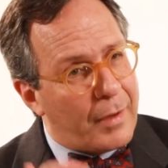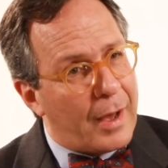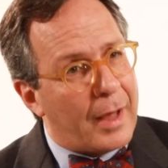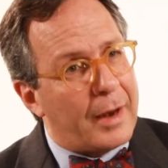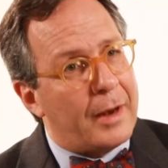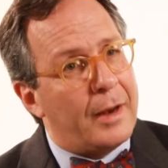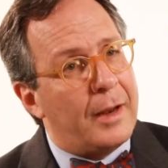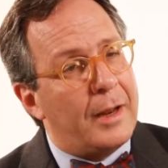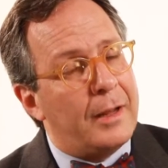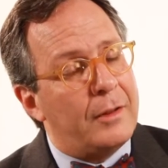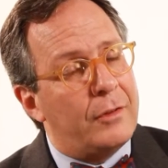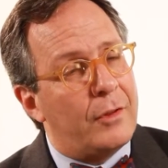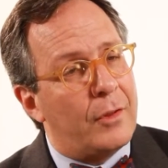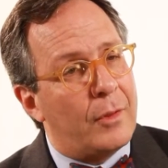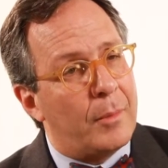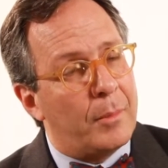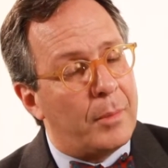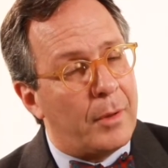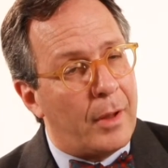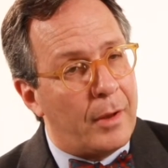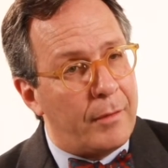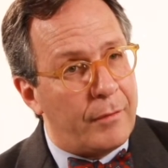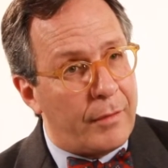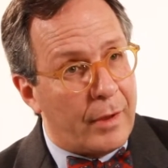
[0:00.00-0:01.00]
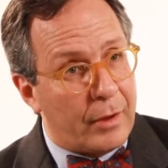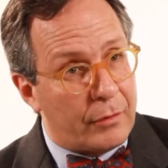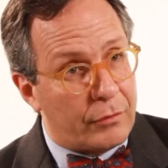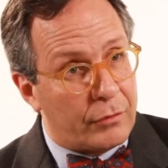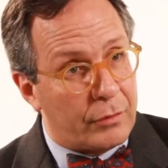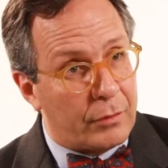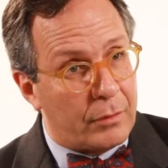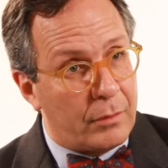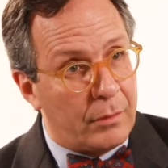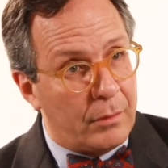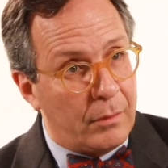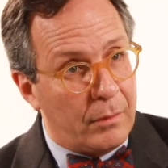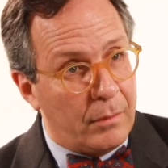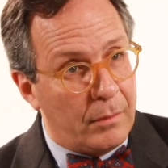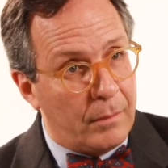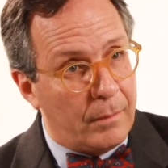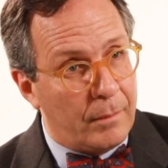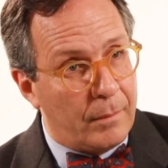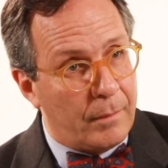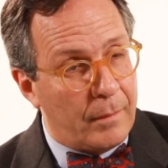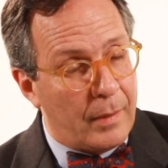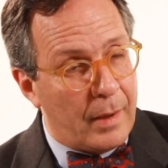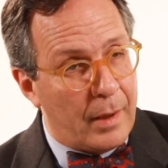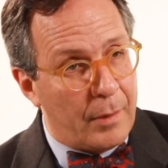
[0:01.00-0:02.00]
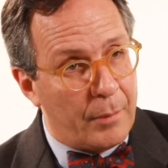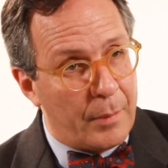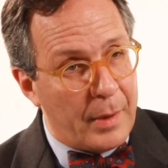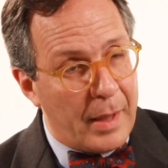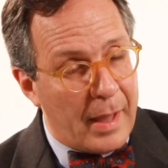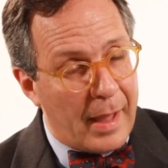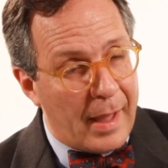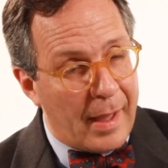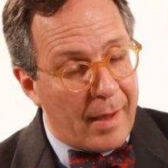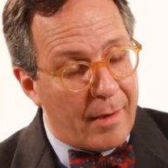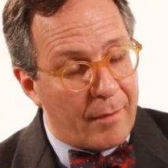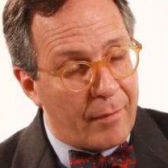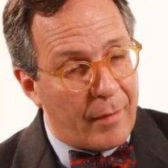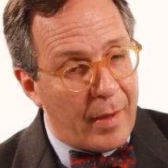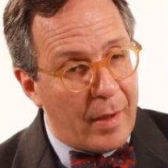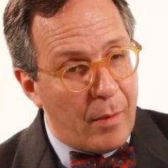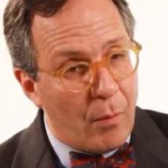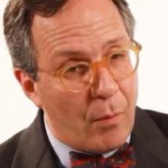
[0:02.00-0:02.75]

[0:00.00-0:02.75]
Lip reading: gotten into the blood vessel and we have a